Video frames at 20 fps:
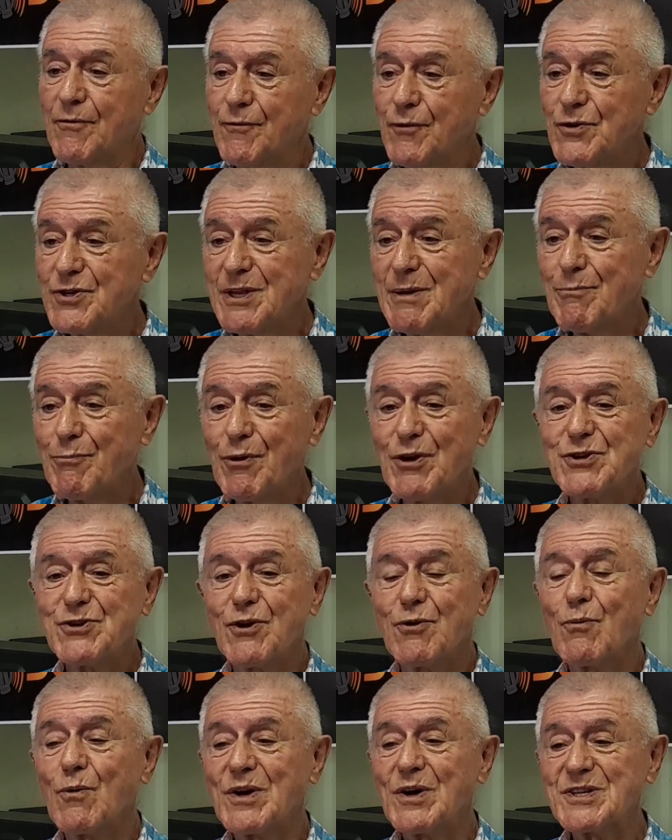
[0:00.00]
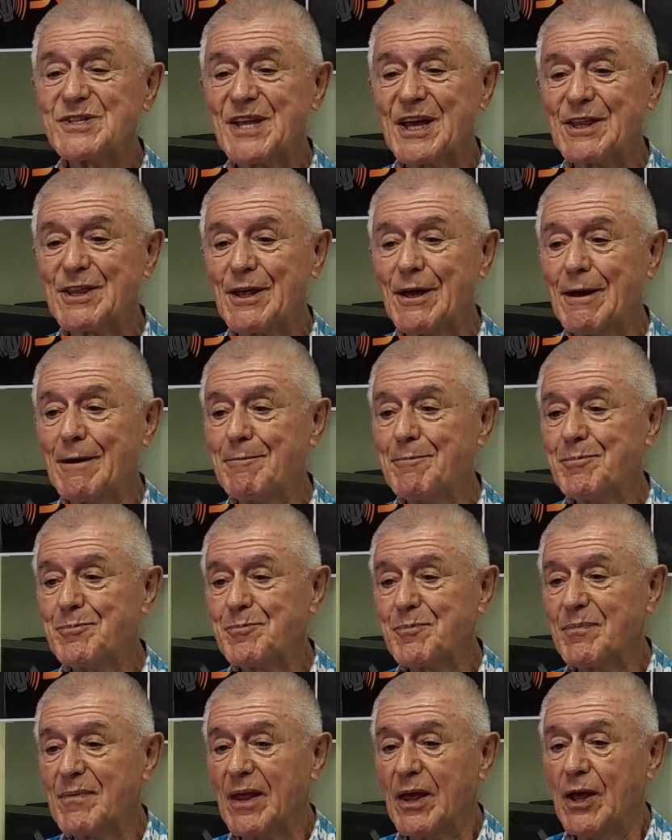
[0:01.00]
first impression was that
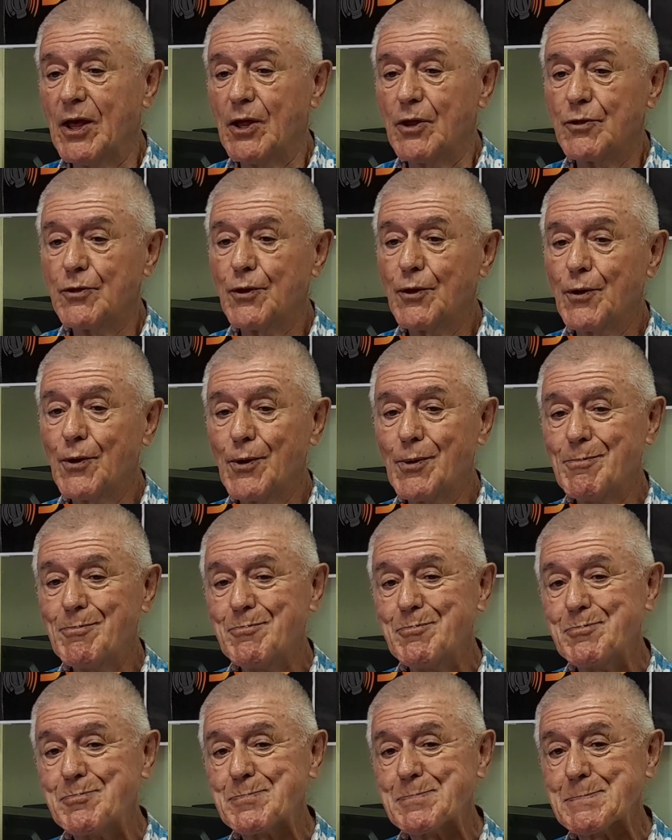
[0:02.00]
the